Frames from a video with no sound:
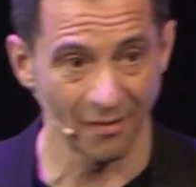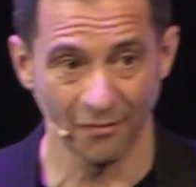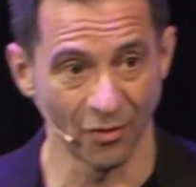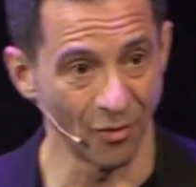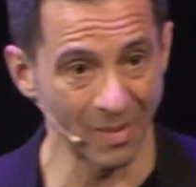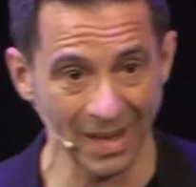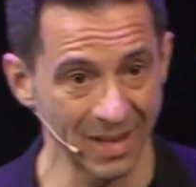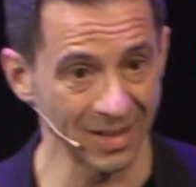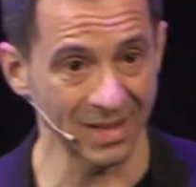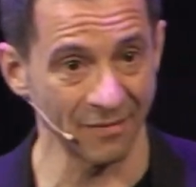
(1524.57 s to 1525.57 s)
for
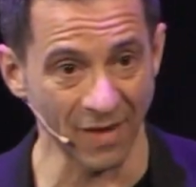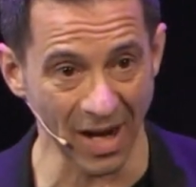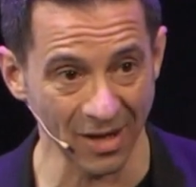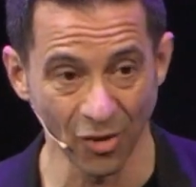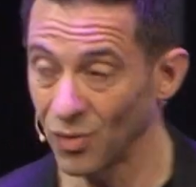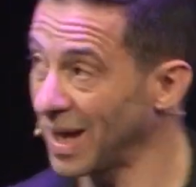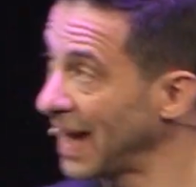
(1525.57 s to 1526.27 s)
making the vinyl,